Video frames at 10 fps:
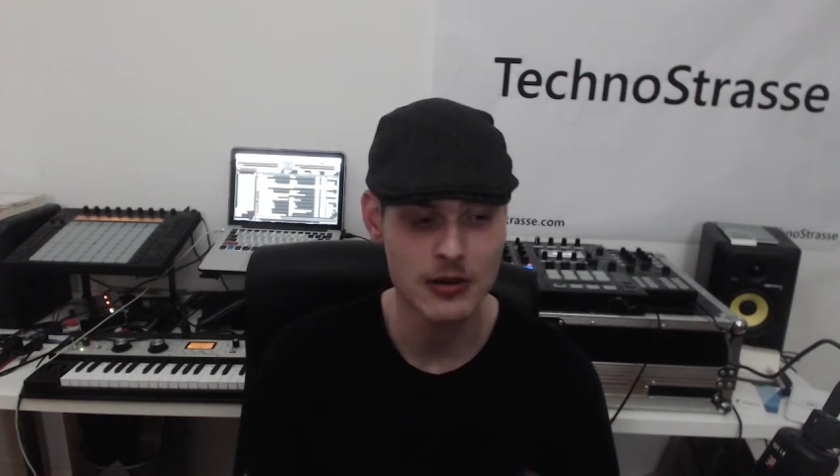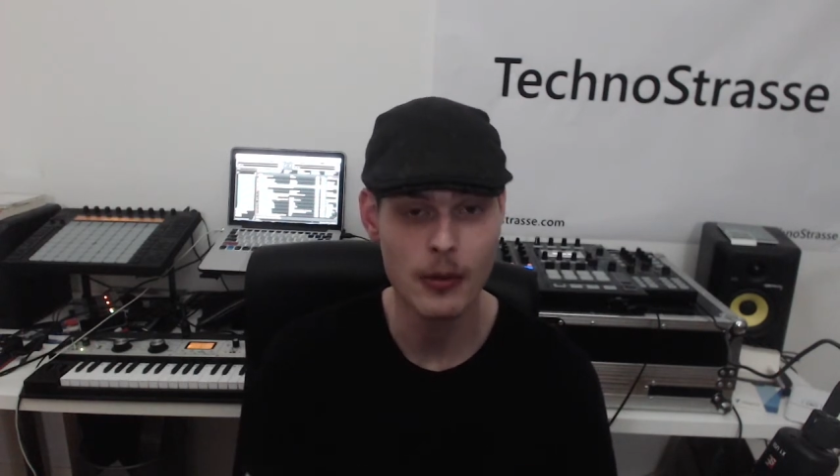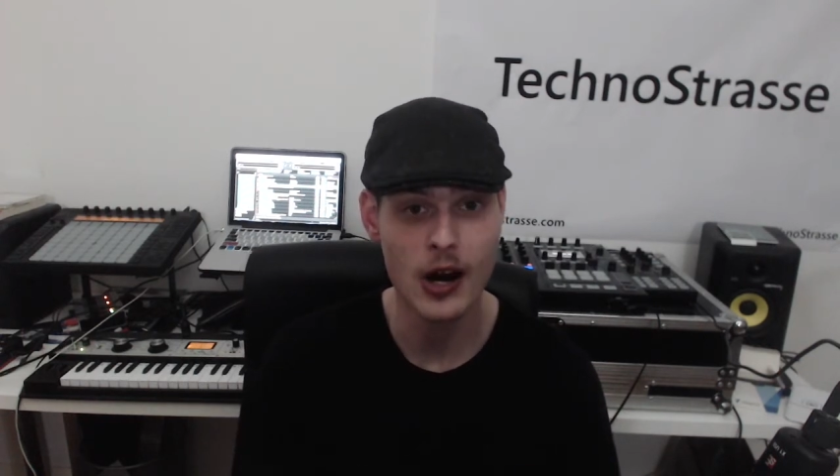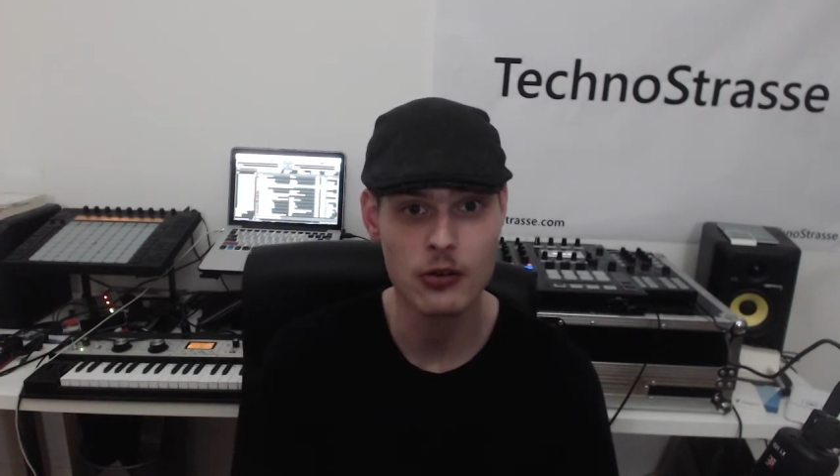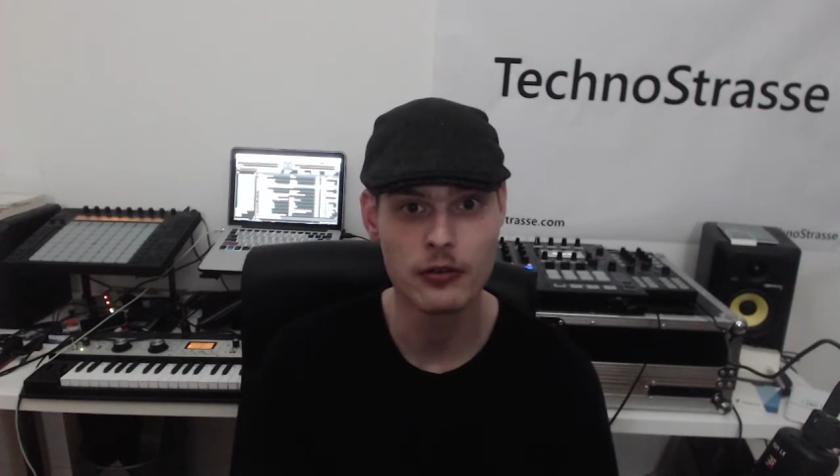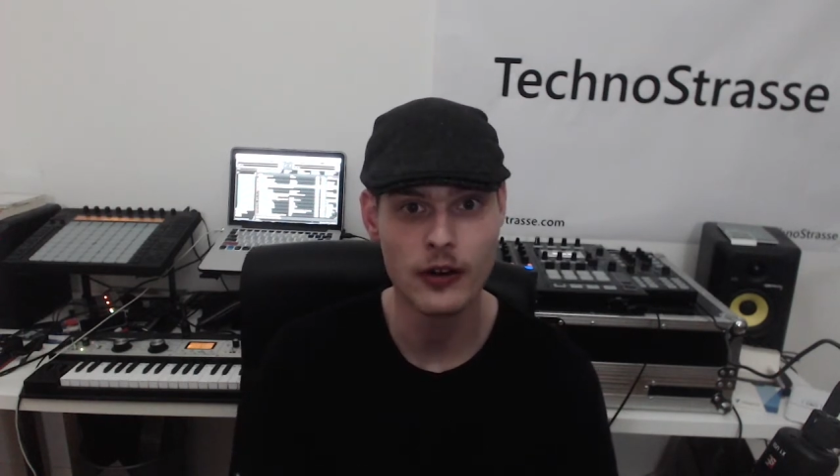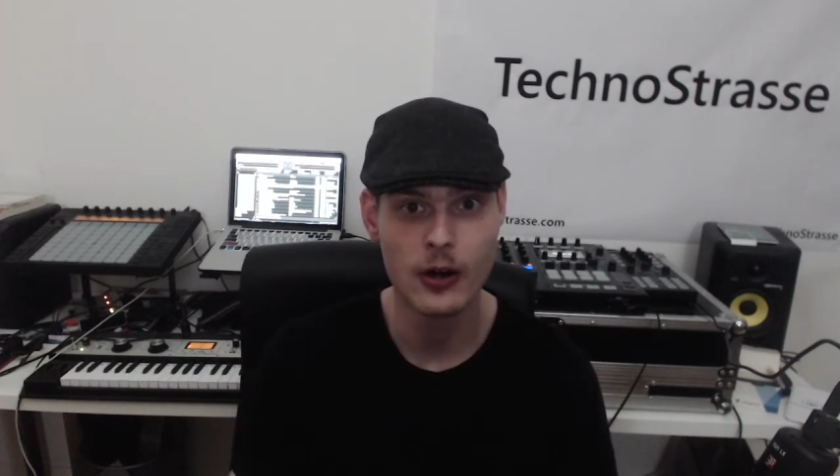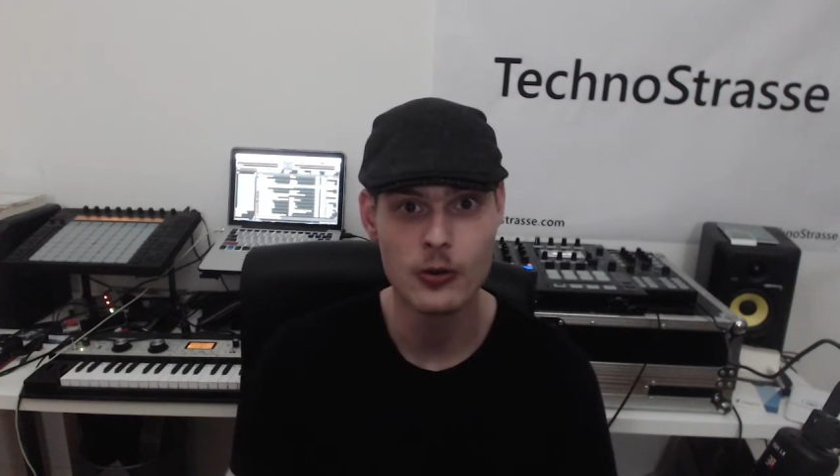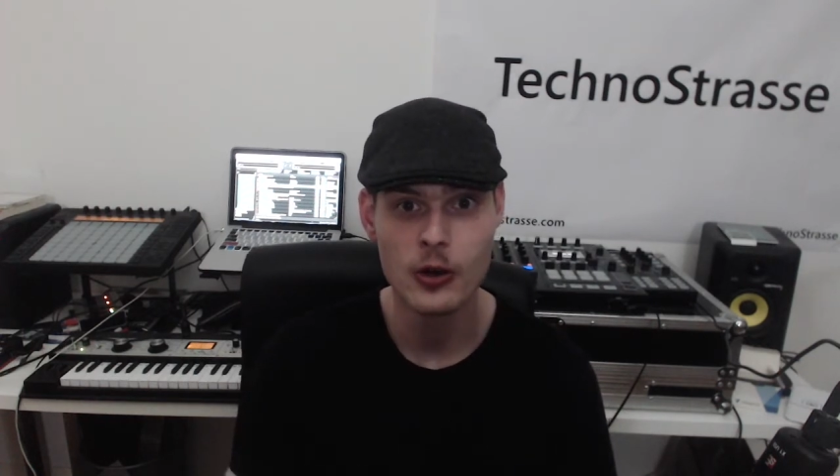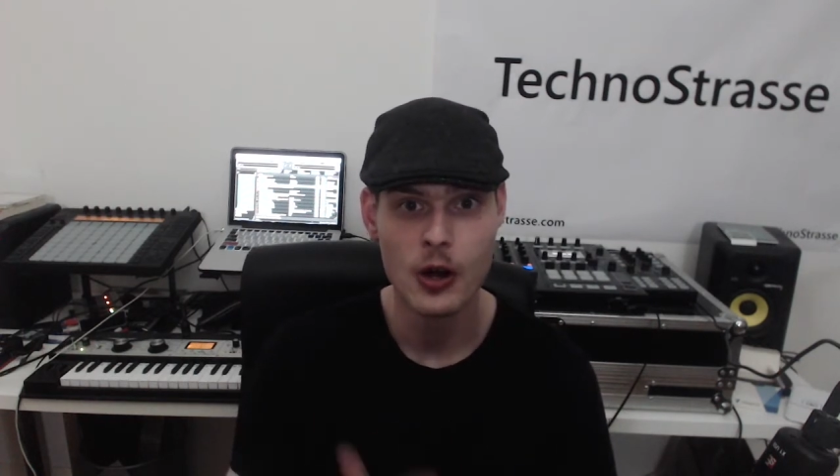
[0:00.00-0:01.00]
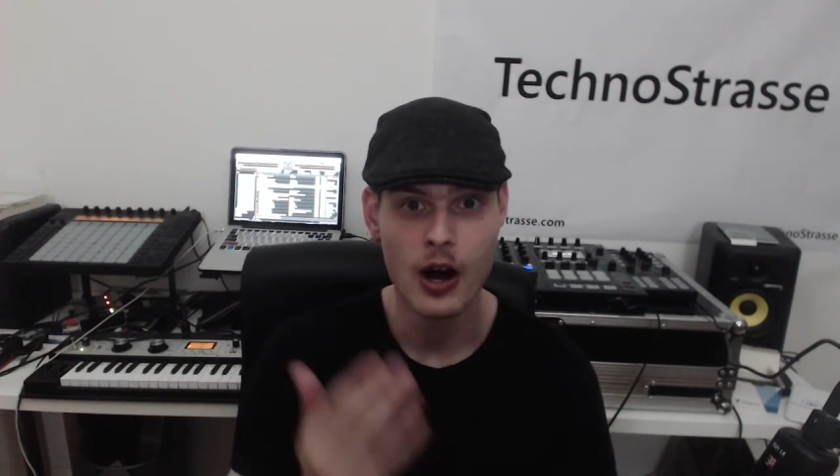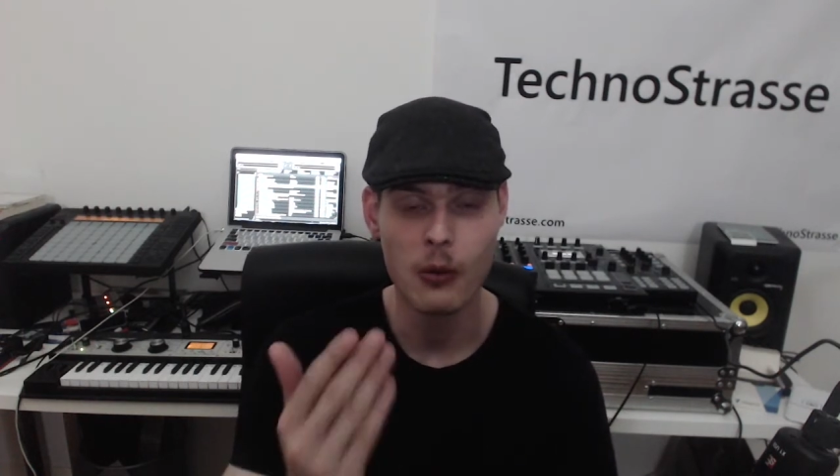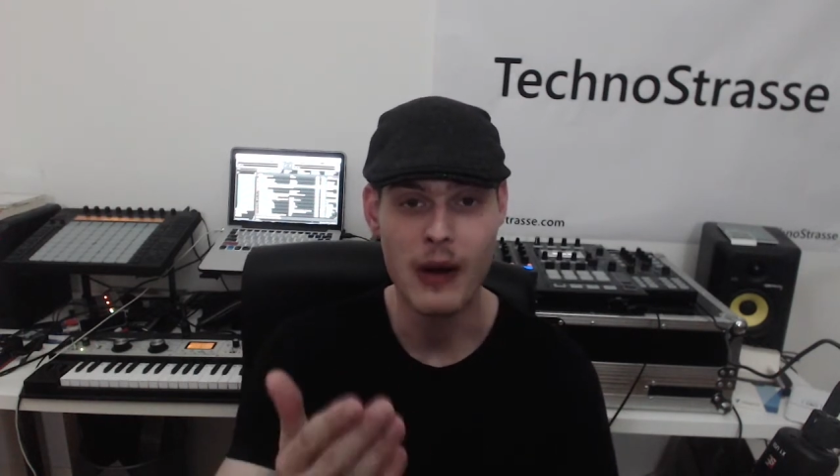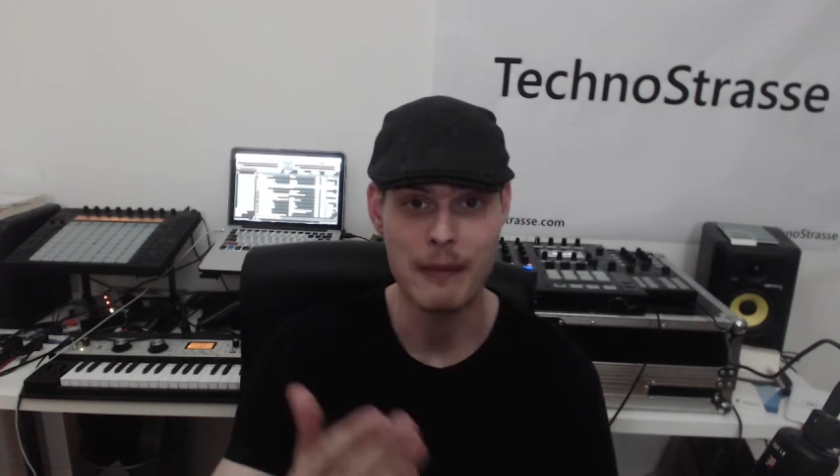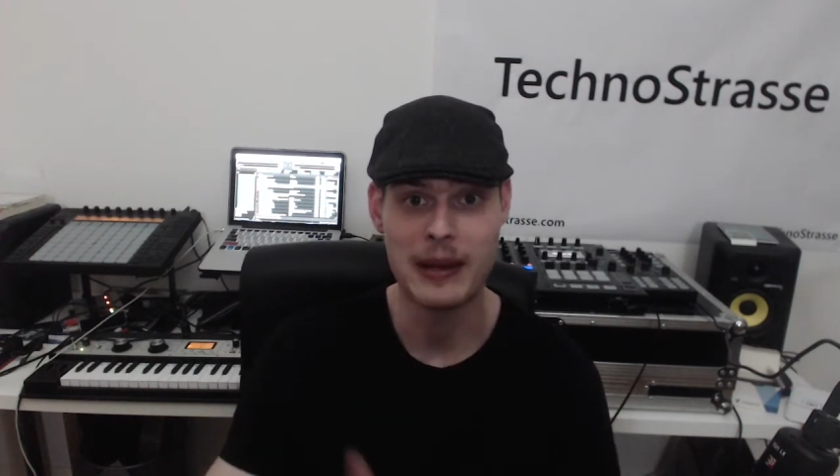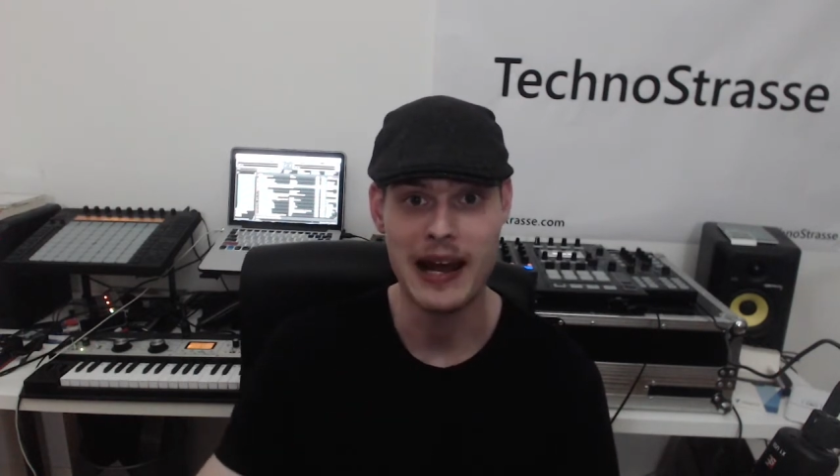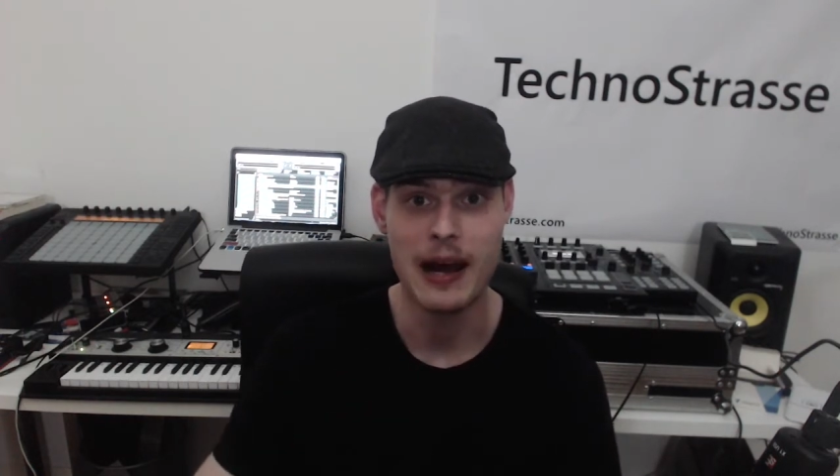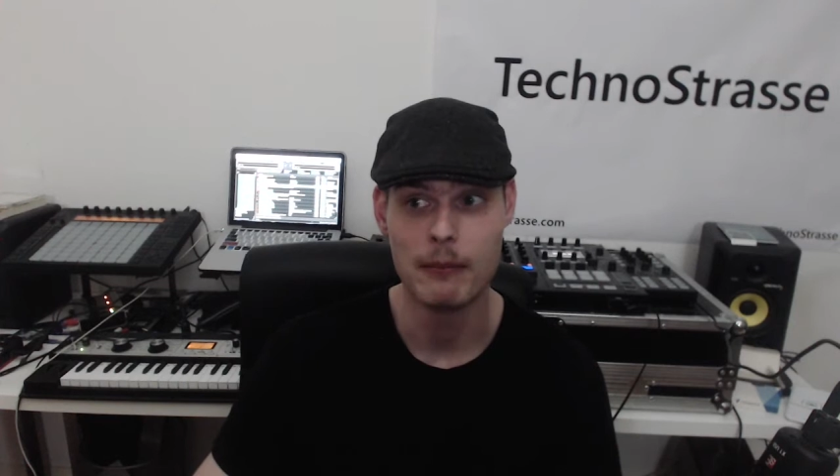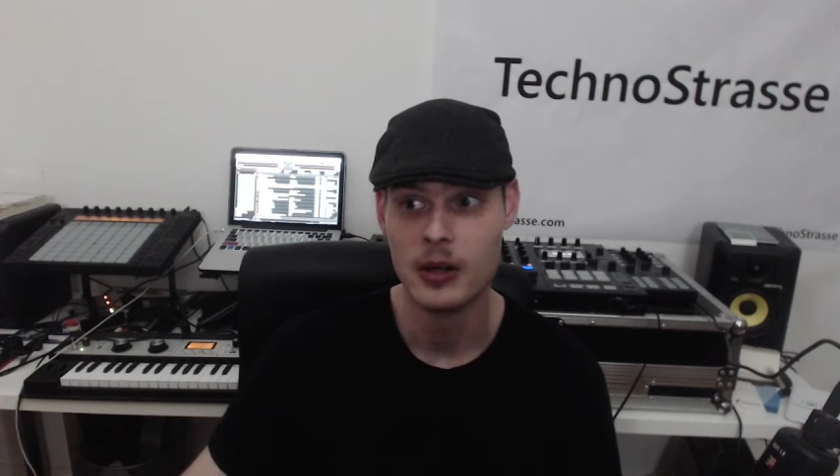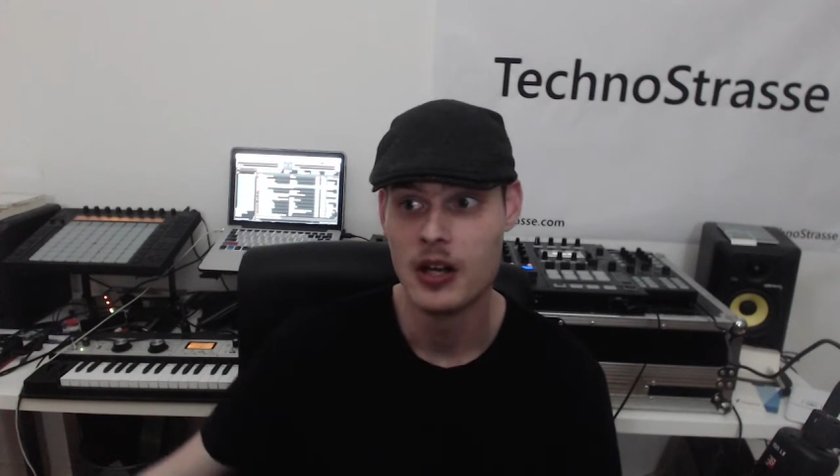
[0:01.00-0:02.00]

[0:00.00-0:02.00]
microphone, a webcam,